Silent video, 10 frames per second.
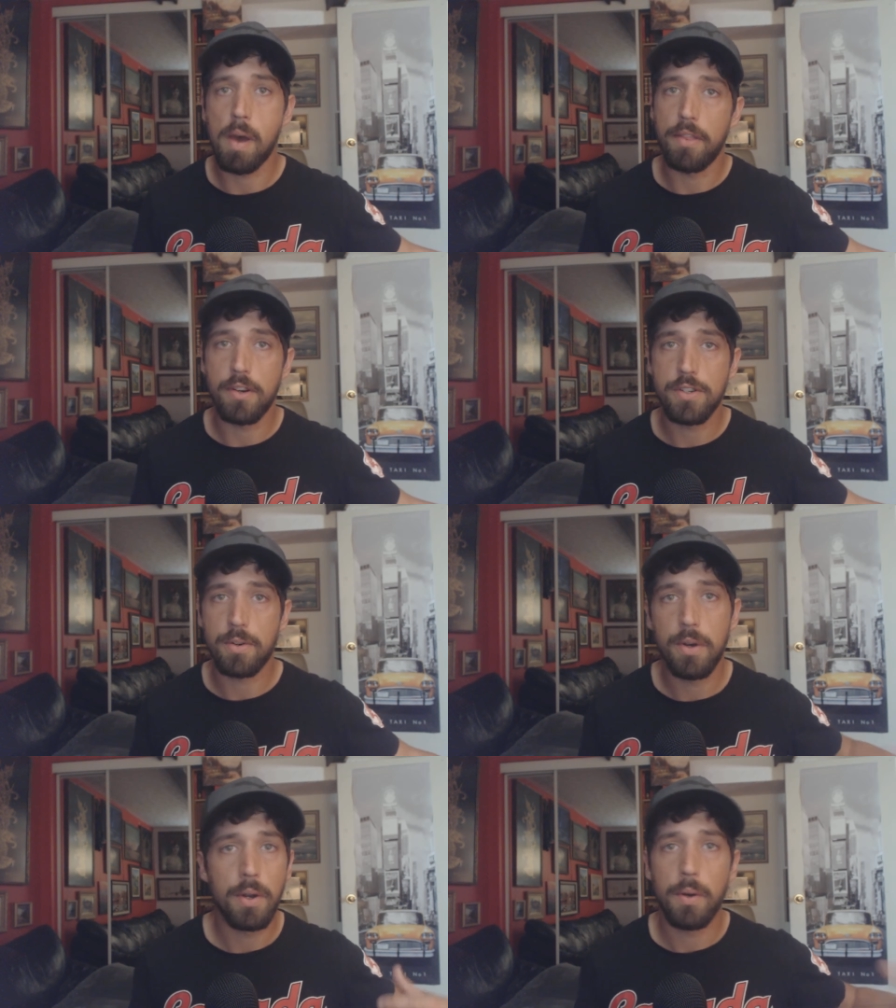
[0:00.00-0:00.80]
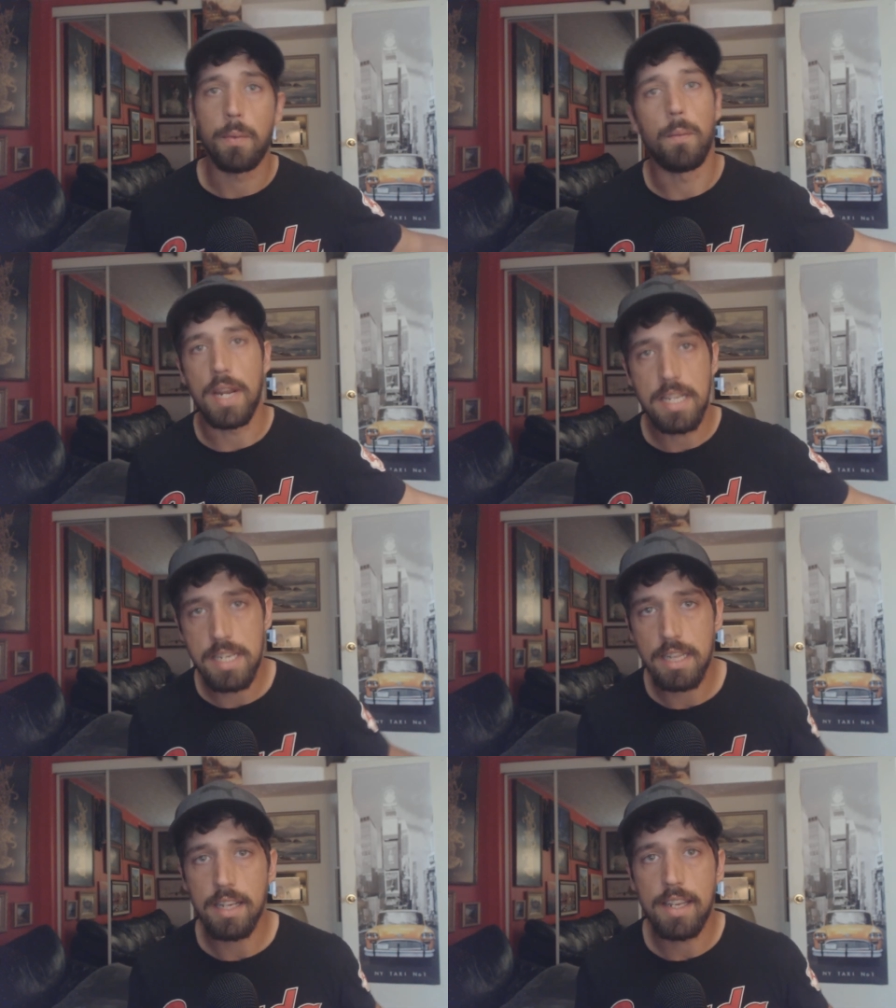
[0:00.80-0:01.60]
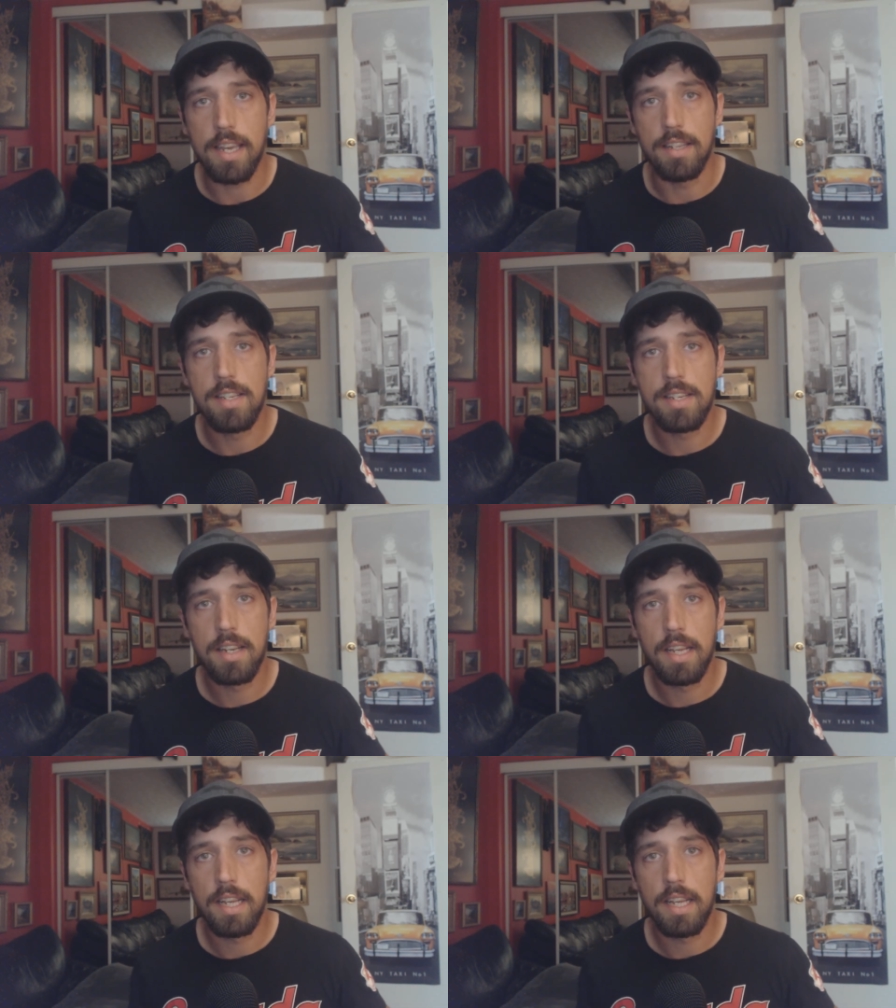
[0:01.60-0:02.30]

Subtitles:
mothers raising the kids,